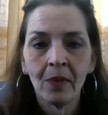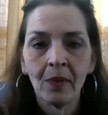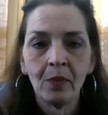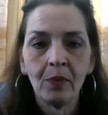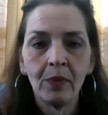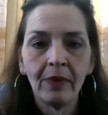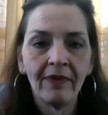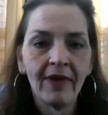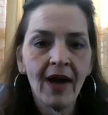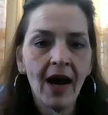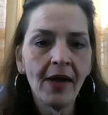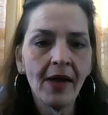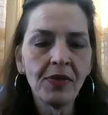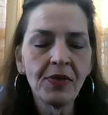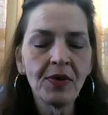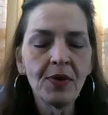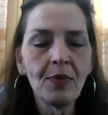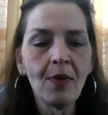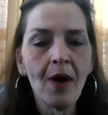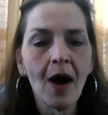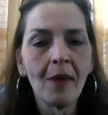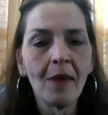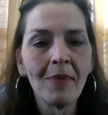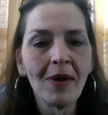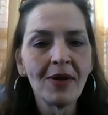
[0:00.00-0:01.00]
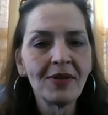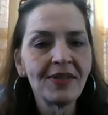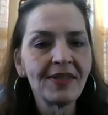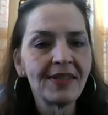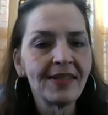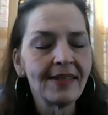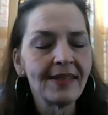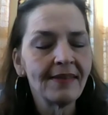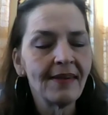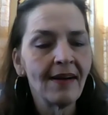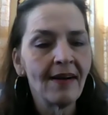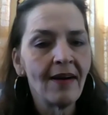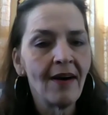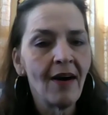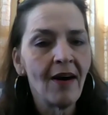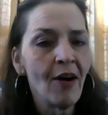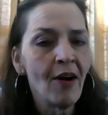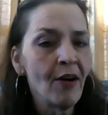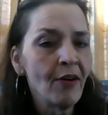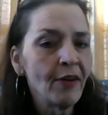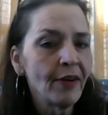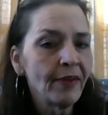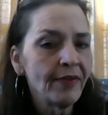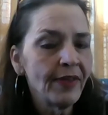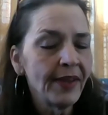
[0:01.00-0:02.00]
We've gone through almost
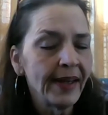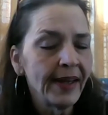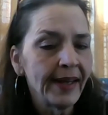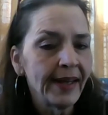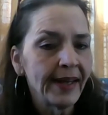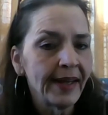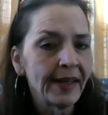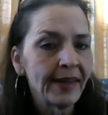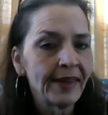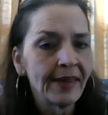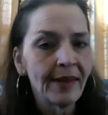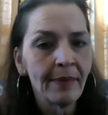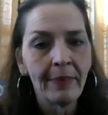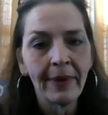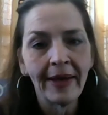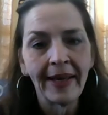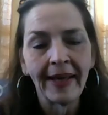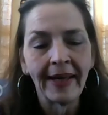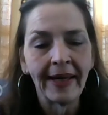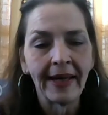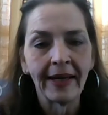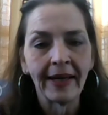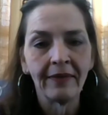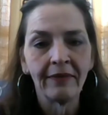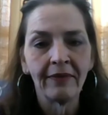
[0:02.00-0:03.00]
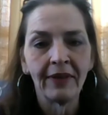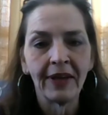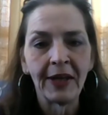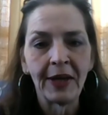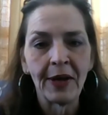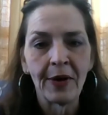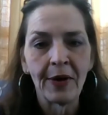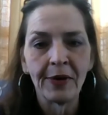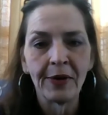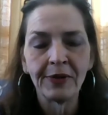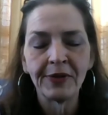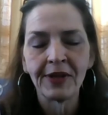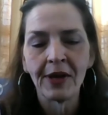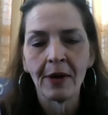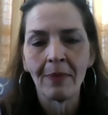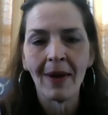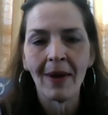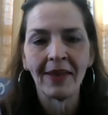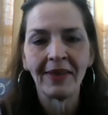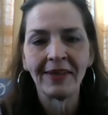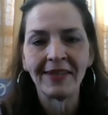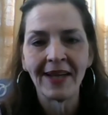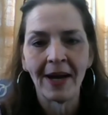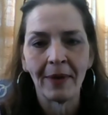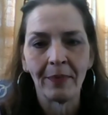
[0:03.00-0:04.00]
all the in the beginning videos, so by
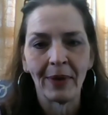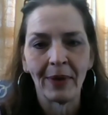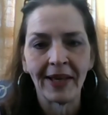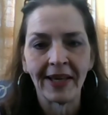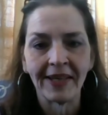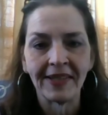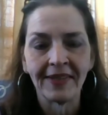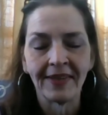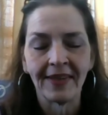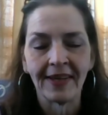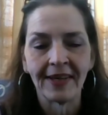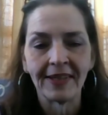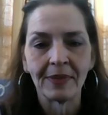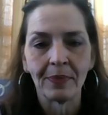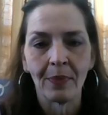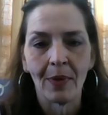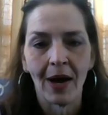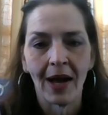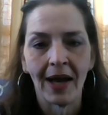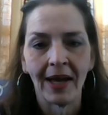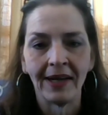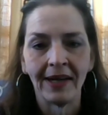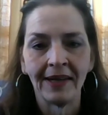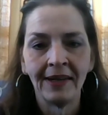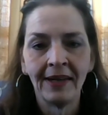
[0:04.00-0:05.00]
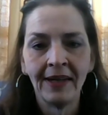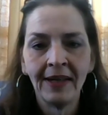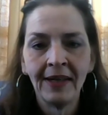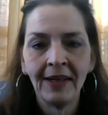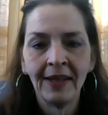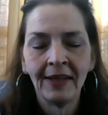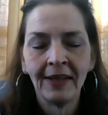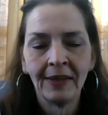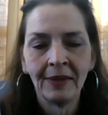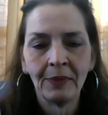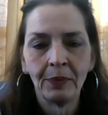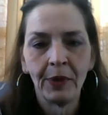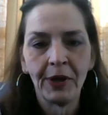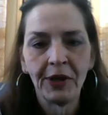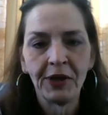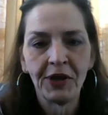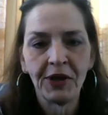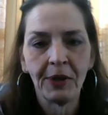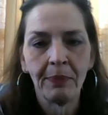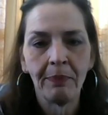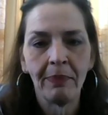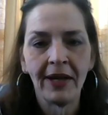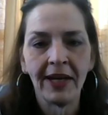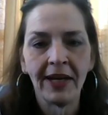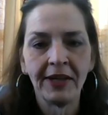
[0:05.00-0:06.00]
the time we get to this one, we
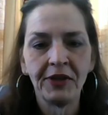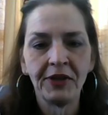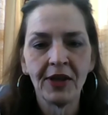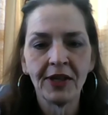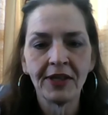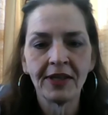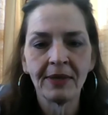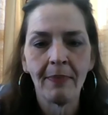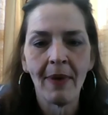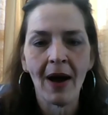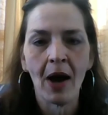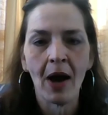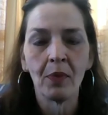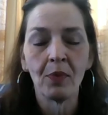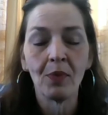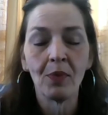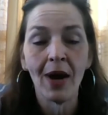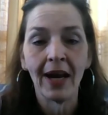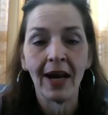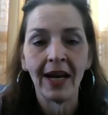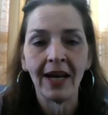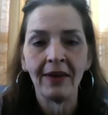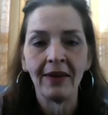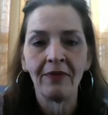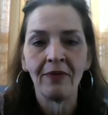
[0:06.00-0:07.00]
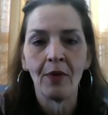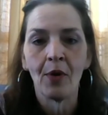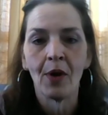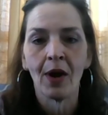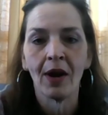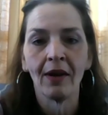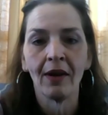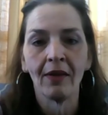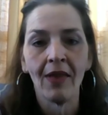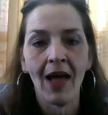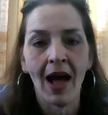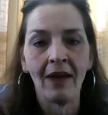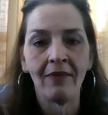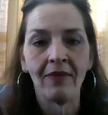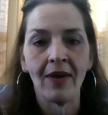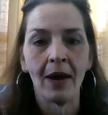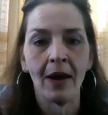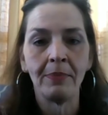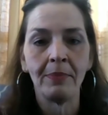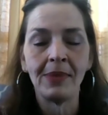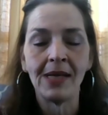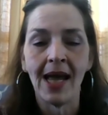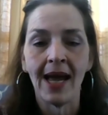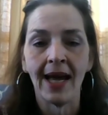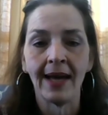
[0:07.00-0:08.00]
should be just about ready for live
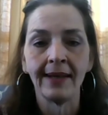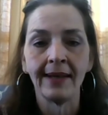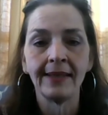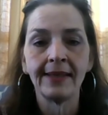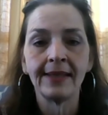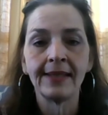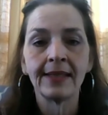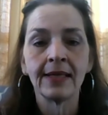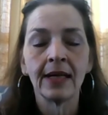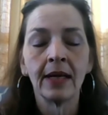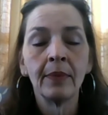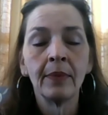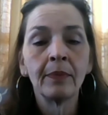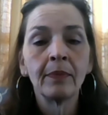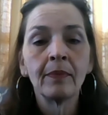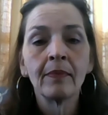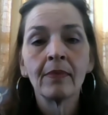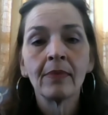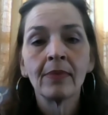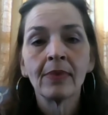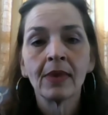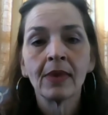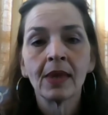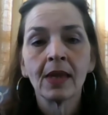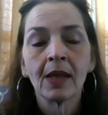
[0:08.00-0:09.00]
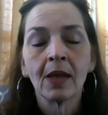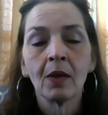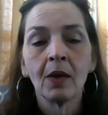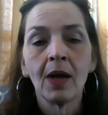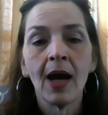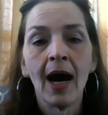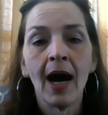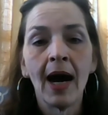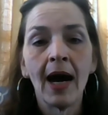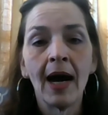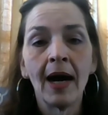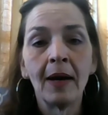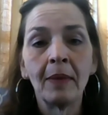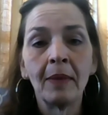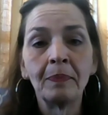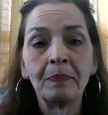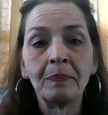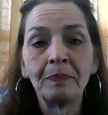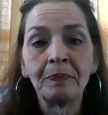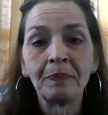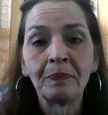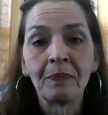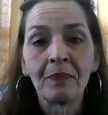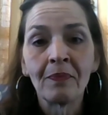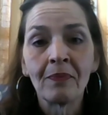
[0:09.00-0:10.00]
updates. Um,
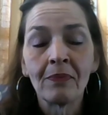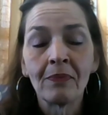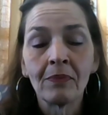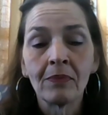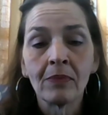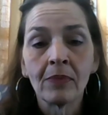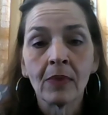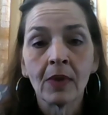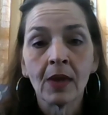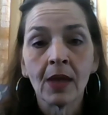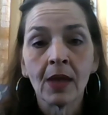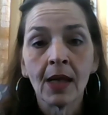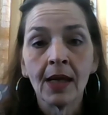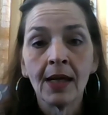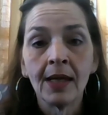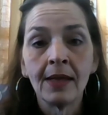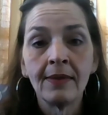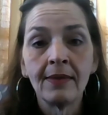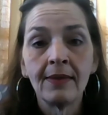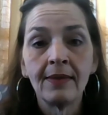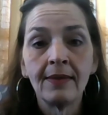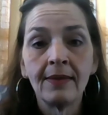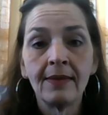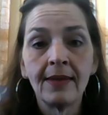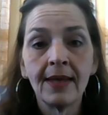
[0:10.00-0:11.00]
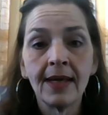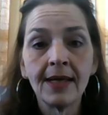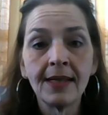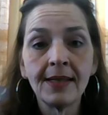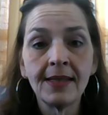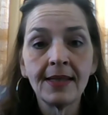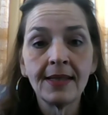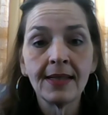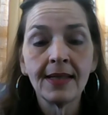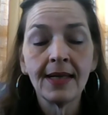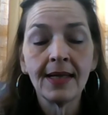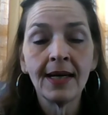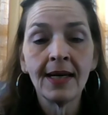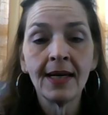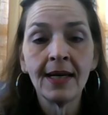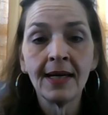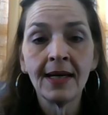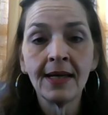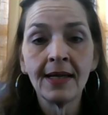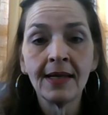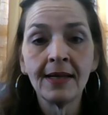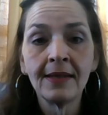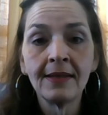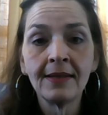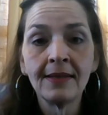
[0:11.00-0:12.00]

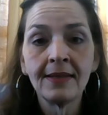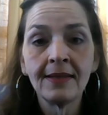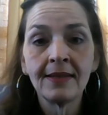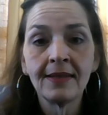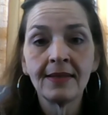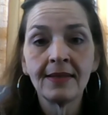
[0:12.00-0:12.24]
we're